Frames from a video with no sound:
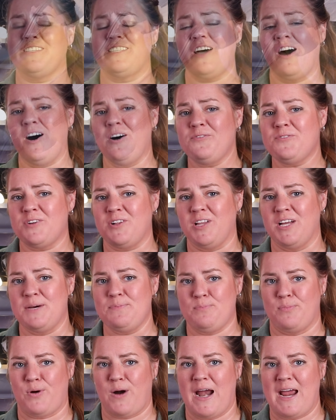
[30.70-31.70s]
Tough
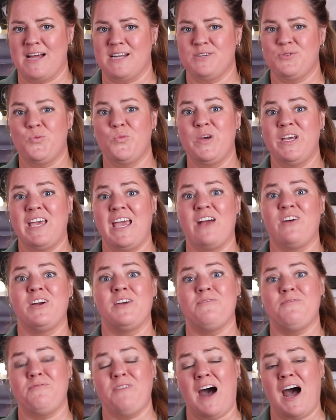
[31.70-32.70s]
Clip brand. We
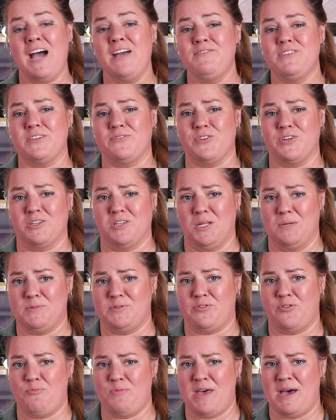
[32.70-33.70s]
carry 5 different
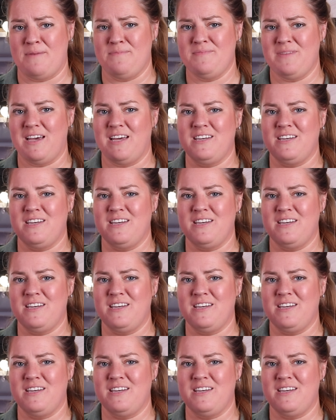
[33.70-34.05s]
clips from them,